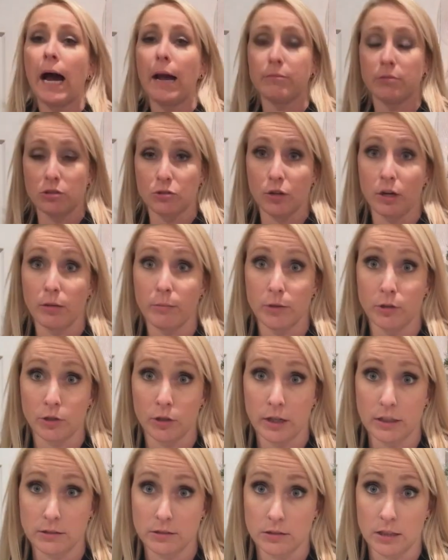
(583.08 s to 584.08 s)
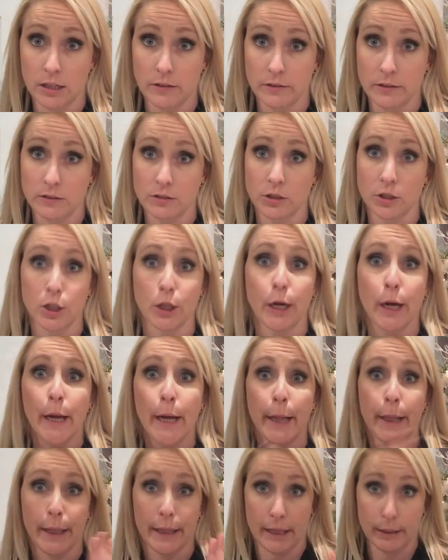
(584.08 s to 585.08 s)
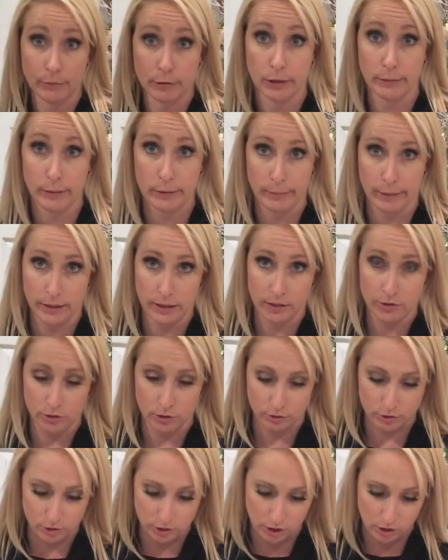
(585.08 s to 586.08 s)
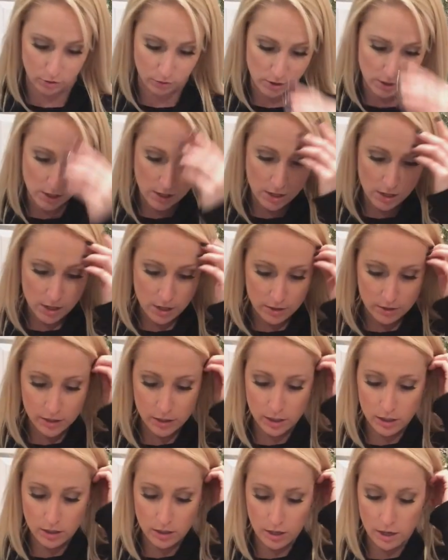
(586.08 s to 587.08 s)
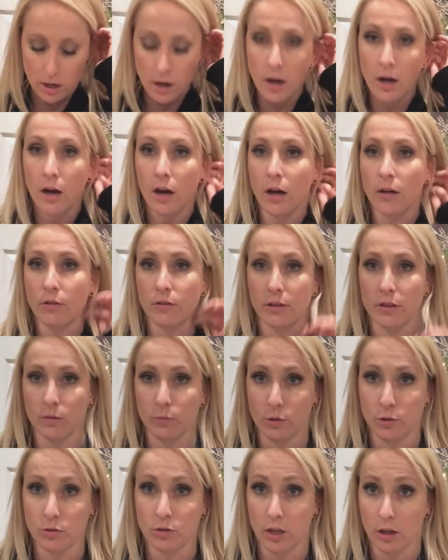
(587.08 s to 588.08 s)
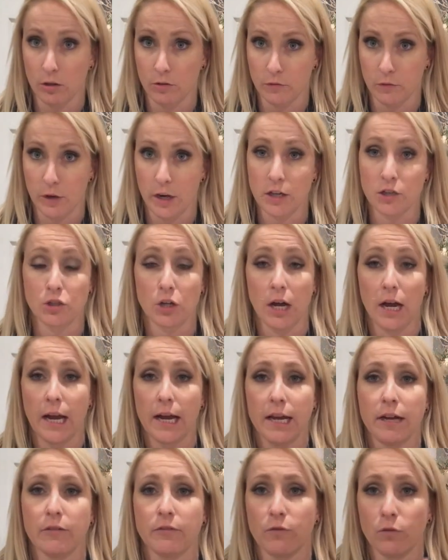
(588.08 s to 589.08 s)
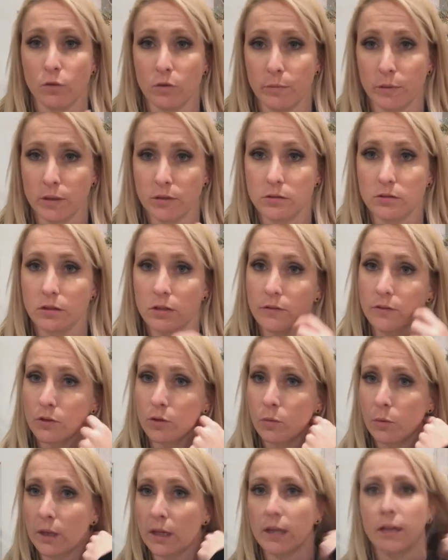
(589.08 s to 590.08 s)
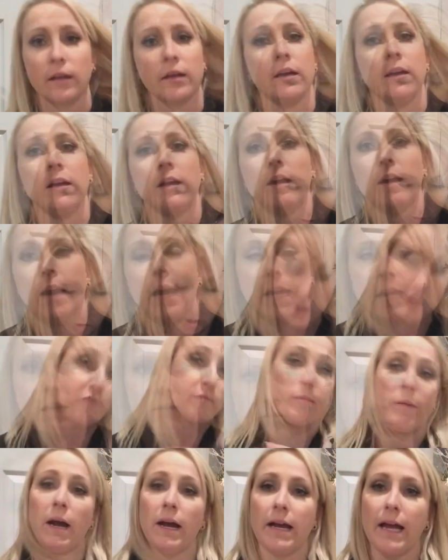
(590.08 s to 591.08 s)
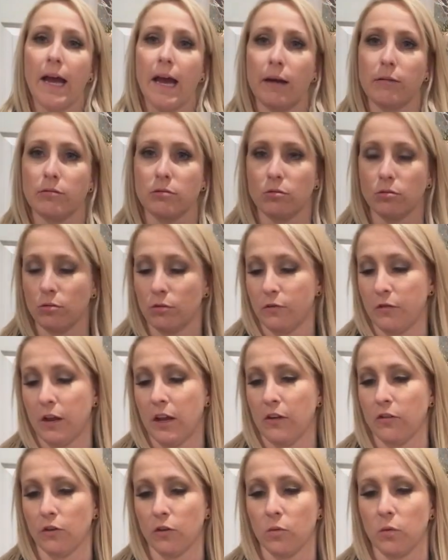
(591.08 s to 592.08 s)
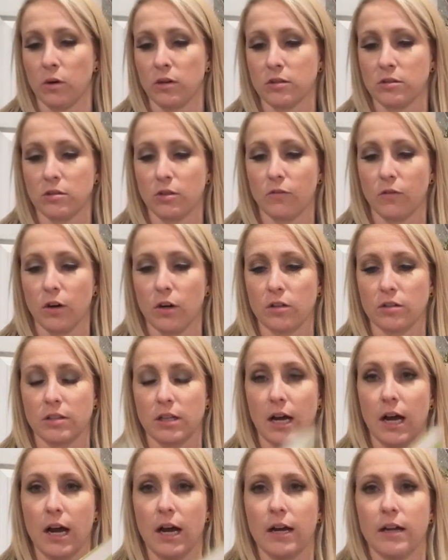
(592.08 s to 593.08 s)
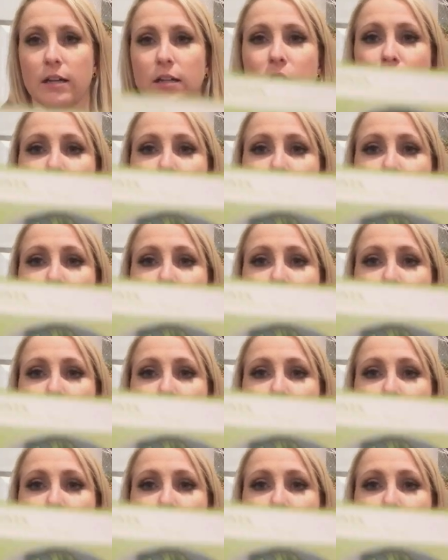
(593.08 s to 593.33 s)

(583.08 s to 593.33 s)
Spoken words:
I'm just trying to make your guys' life easier. Like I'm trying to make mine easier. So the other thing that we do is HelloFresh. I have 4 meals delivered a week. So one of my absolute favorite ones so far is the hot honey